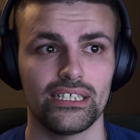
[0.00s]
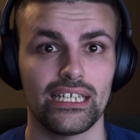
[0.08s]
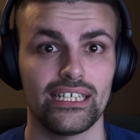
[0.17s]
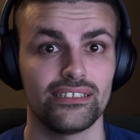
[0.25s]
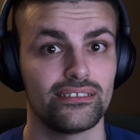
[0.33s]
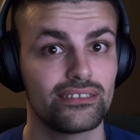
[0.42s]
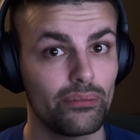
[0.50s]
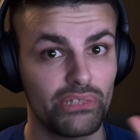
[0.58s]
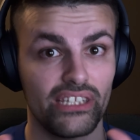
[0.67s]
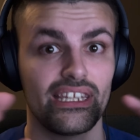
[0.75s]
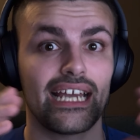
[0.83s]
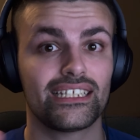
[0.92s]
and
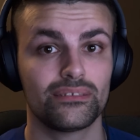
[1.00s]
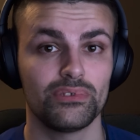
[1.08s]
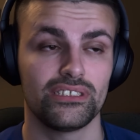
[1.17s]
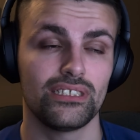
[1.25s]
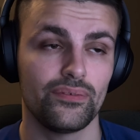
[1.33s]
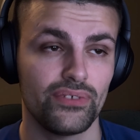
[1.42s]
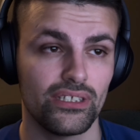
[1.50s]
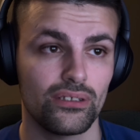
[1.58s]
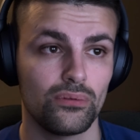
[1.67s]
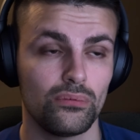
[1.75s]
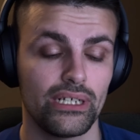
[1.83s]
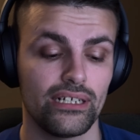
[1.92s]
something that specific
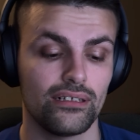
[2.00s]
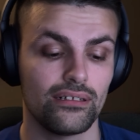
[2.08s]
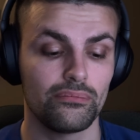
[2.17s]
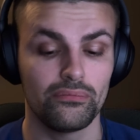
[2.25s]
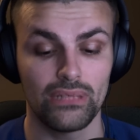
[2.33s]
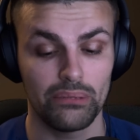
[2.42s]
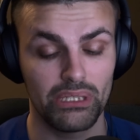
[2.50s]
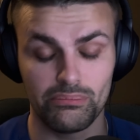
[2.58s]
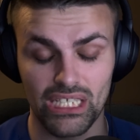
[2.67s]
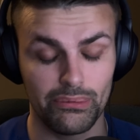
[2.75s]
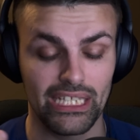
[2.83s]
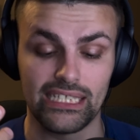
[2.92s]
where, I mean,
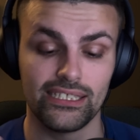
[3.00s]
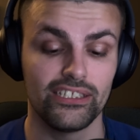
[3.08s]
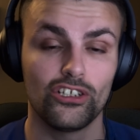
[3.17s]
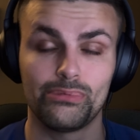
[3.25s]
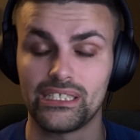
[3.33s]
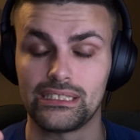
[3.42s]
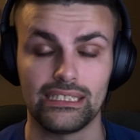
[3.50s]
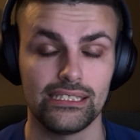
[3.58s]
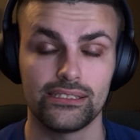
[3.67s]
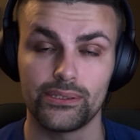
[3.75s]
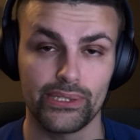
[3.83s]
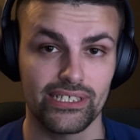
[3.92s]
maybe they didn't know about the
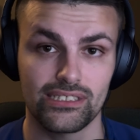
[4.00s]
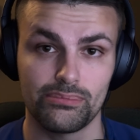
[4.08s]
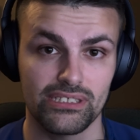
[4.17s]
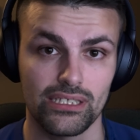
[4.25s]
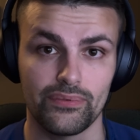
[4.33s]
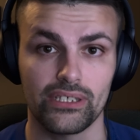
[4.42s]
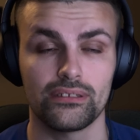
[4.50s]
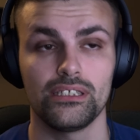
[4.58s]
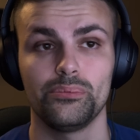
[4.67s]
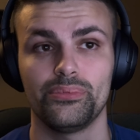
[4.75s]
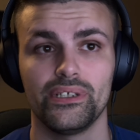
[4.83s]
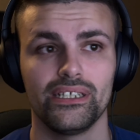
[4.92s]
Easter egg
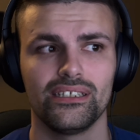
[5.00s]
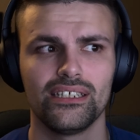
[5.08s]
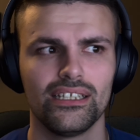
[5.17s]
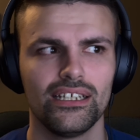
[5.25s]
specifically, but